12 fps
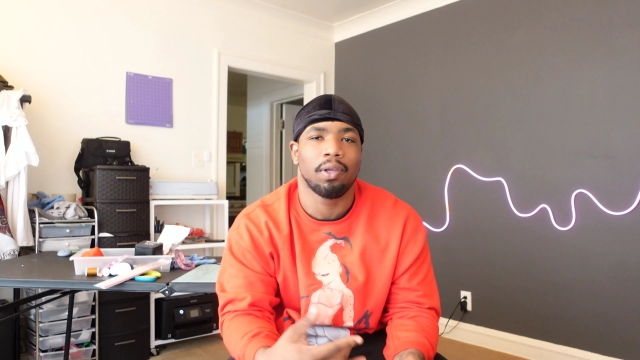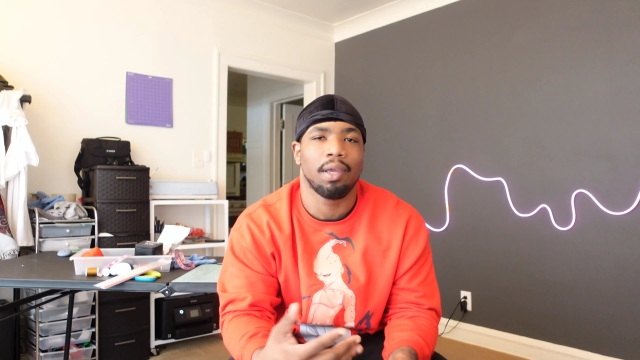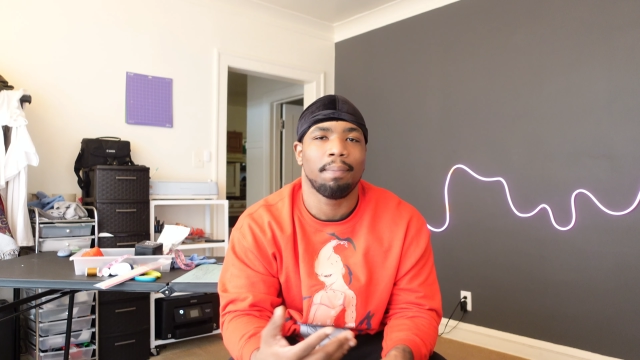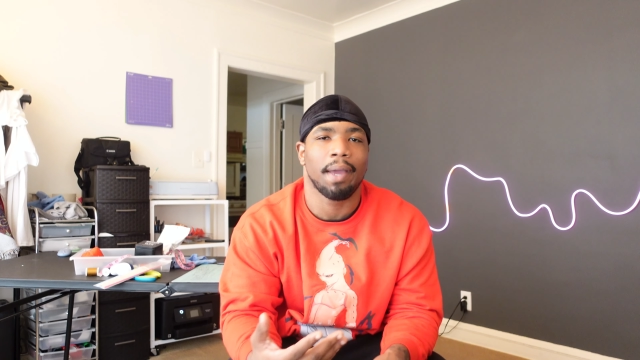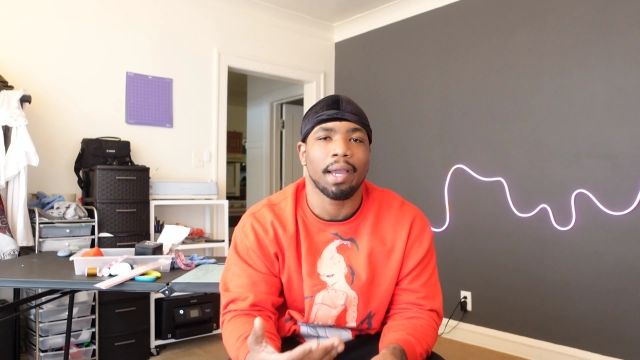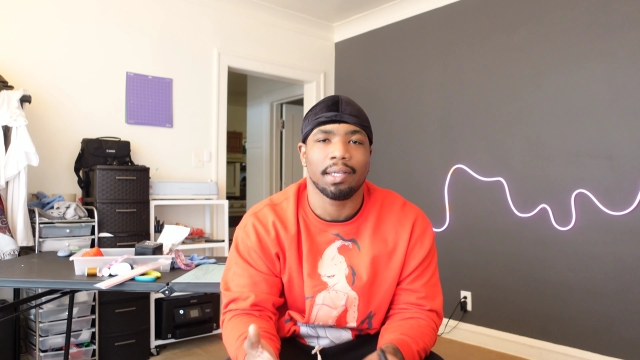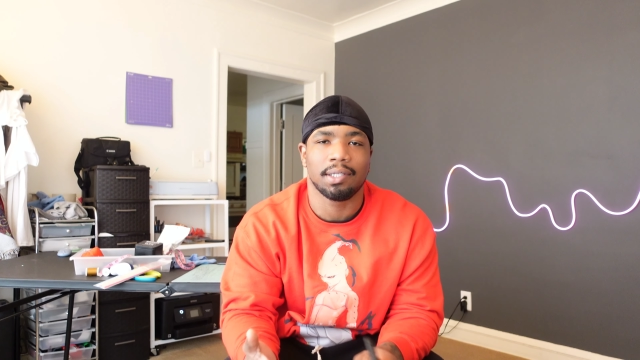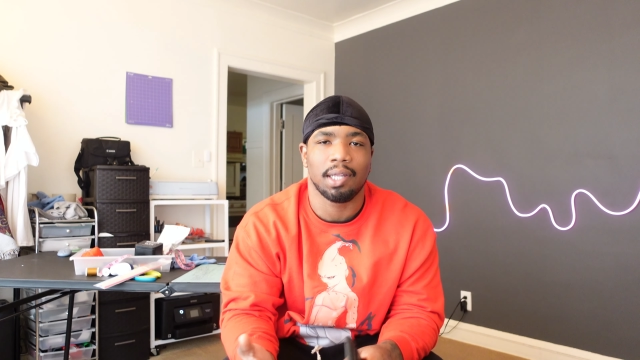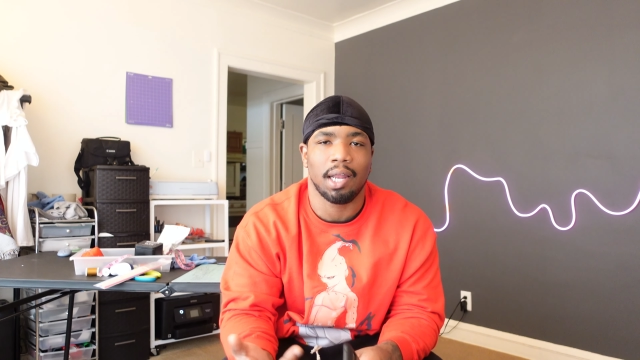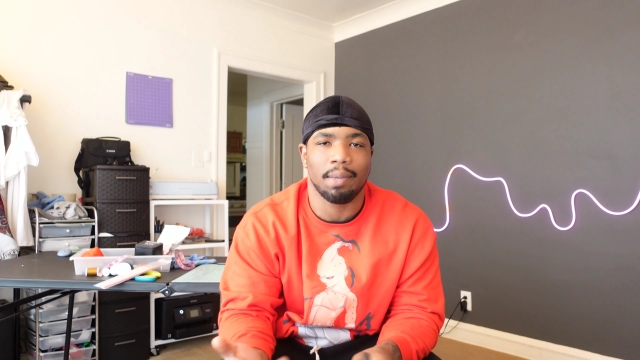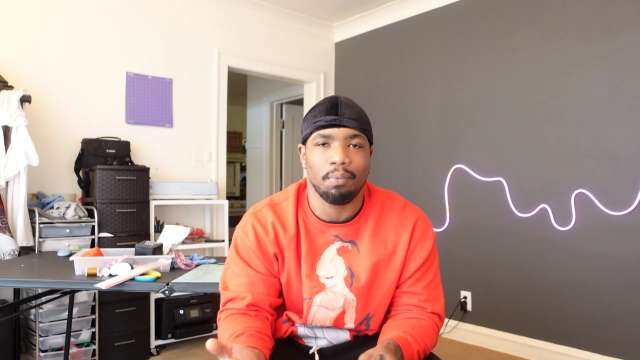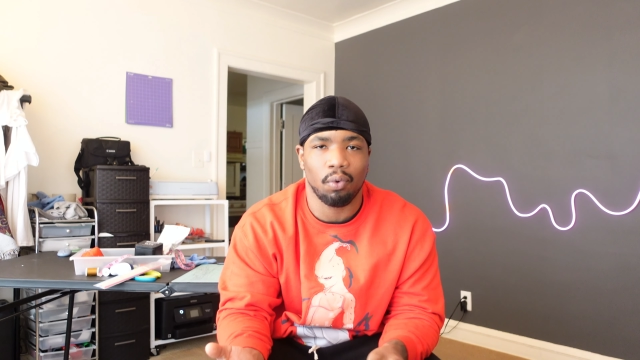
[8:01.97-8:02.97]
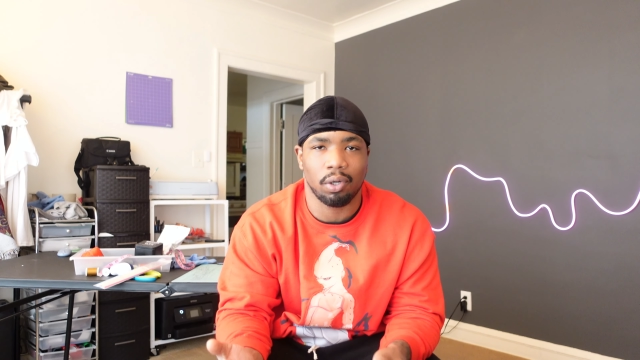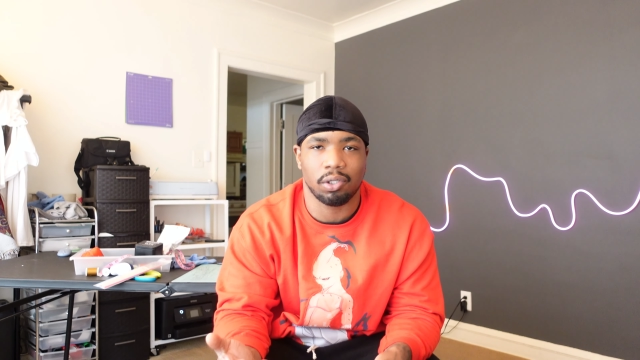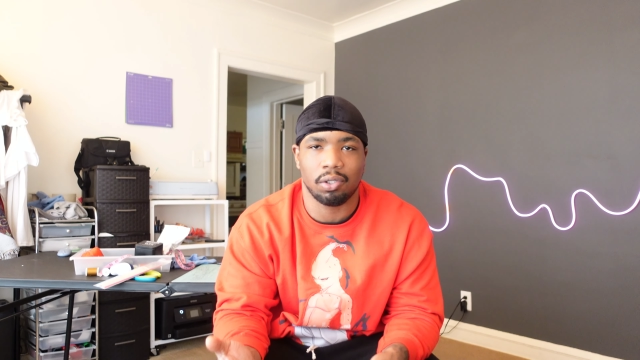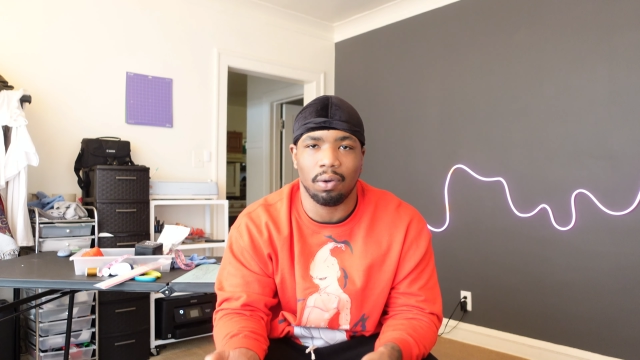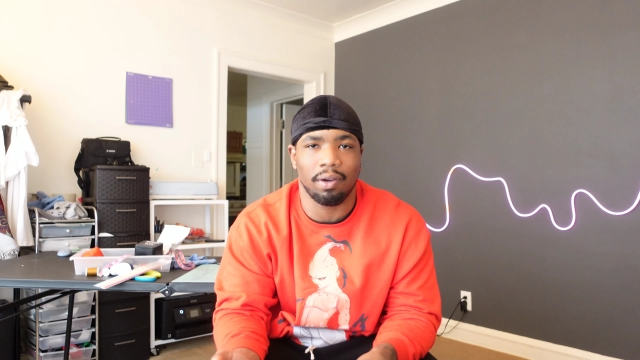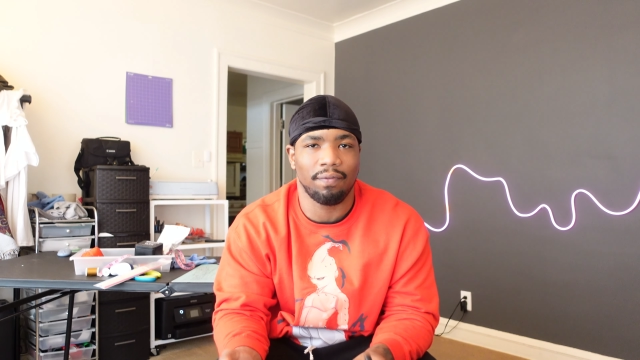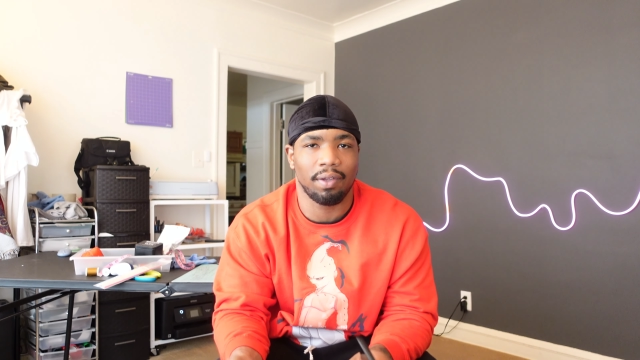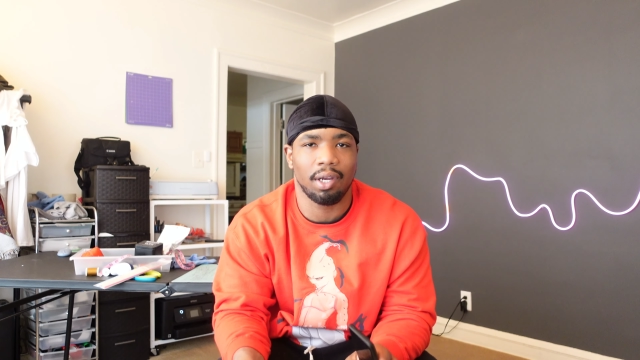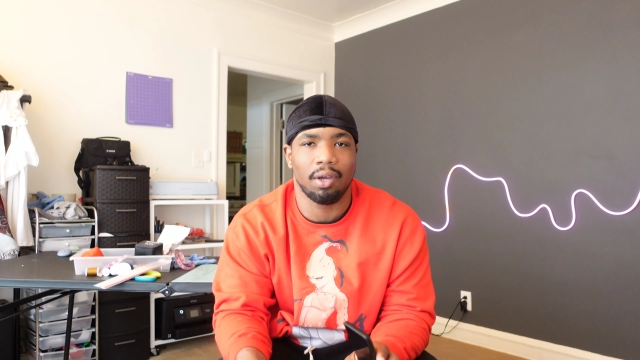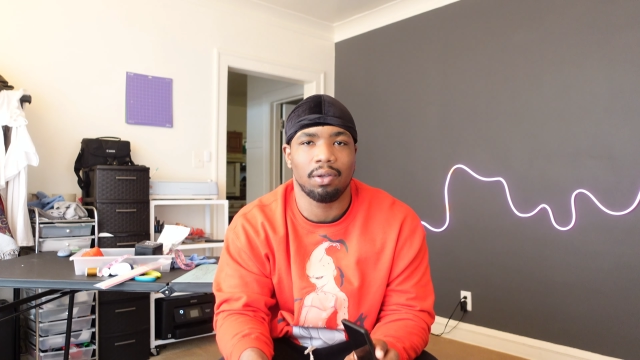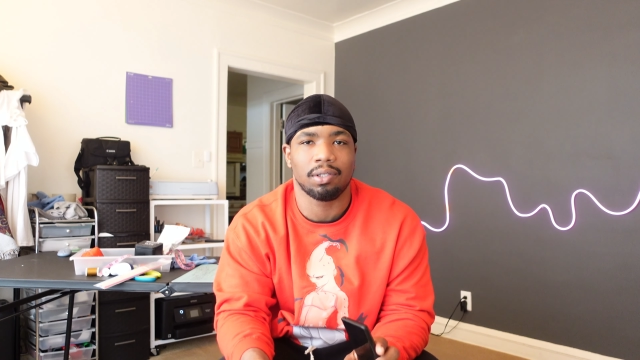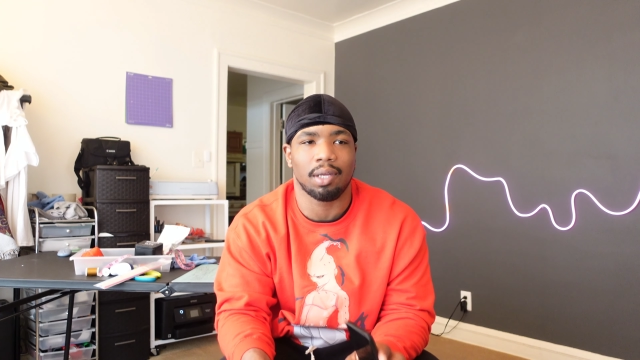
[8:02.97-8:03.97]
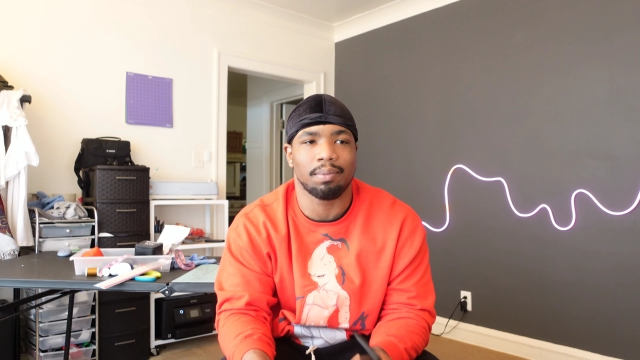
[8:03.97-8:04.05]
get back into like more sewing videos.